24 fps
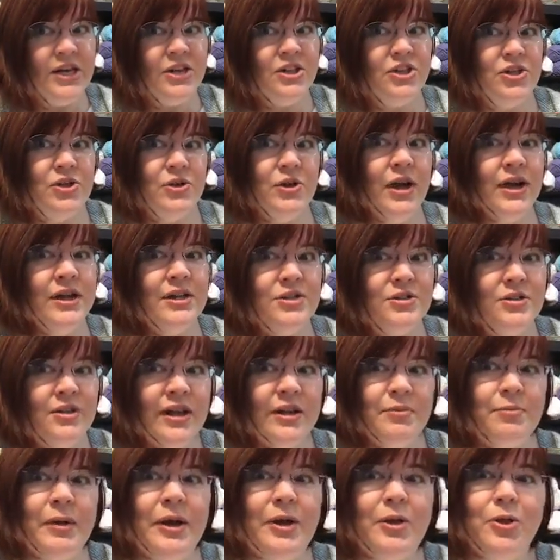You guys are
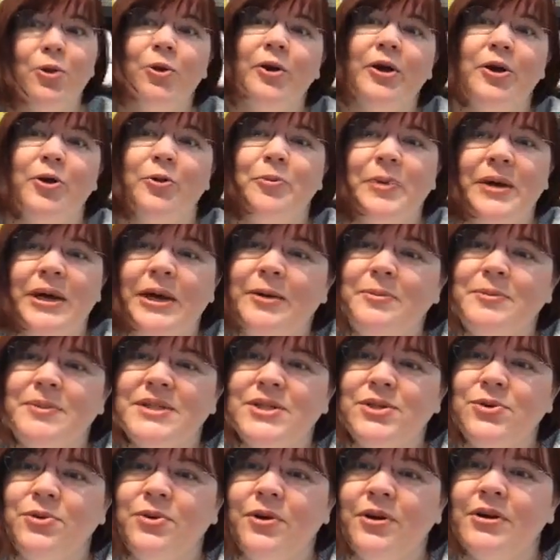like my loyal
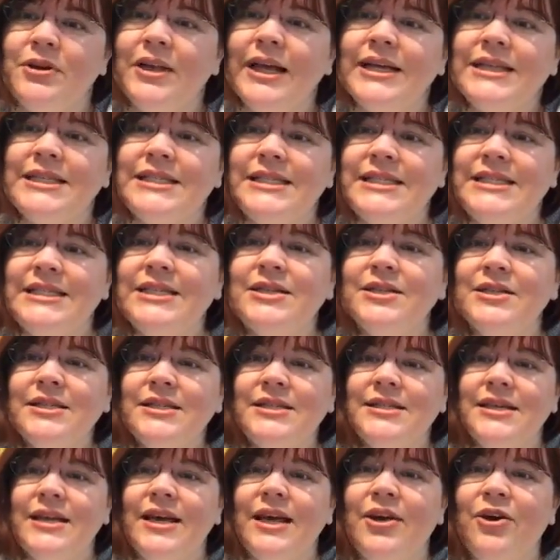peeps who are like still
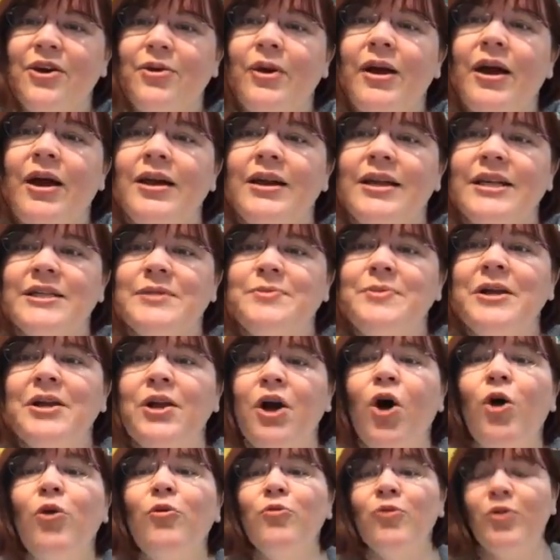sticking around. It's been
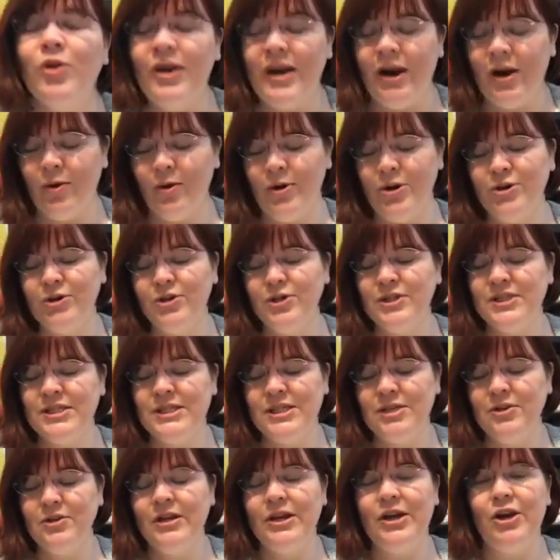over an hour and you're
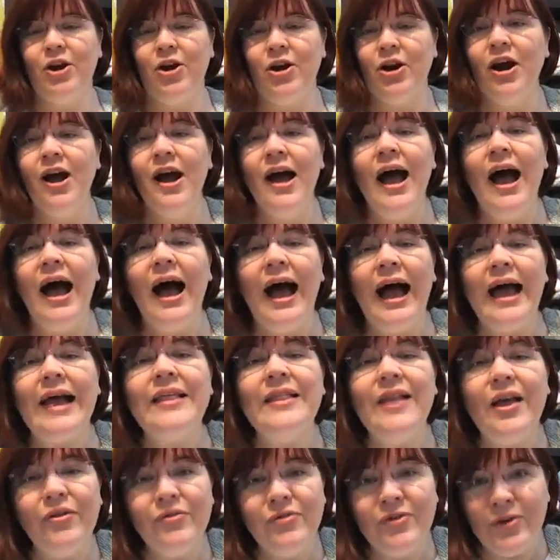still here. I
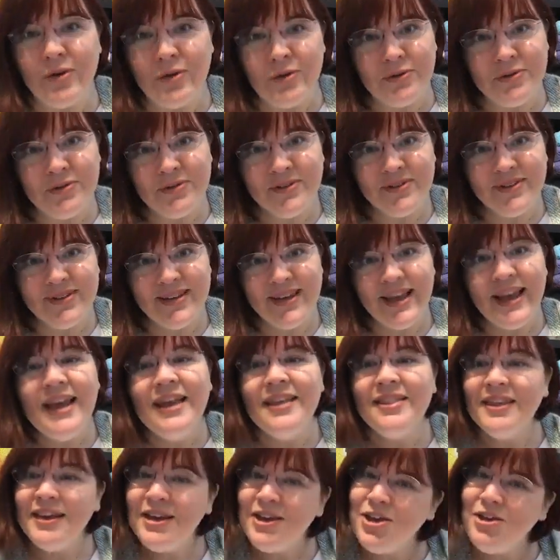love you.
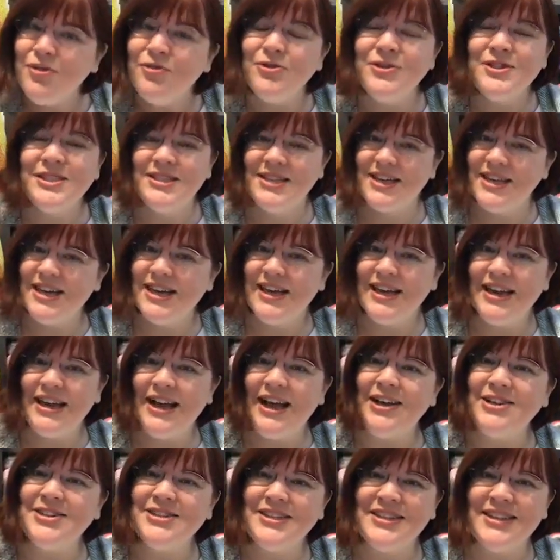Thank you for sticking it
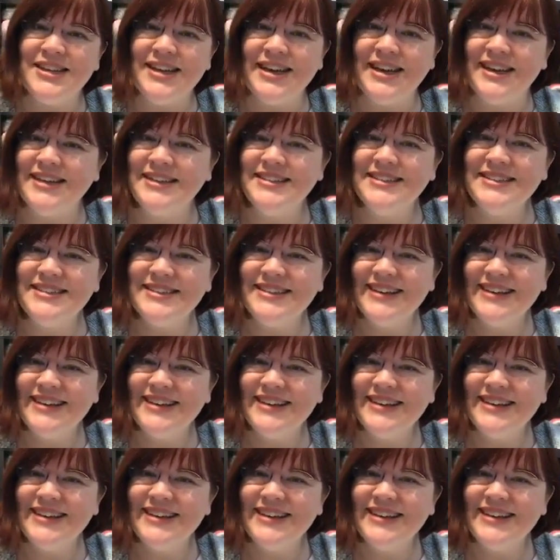out to the end.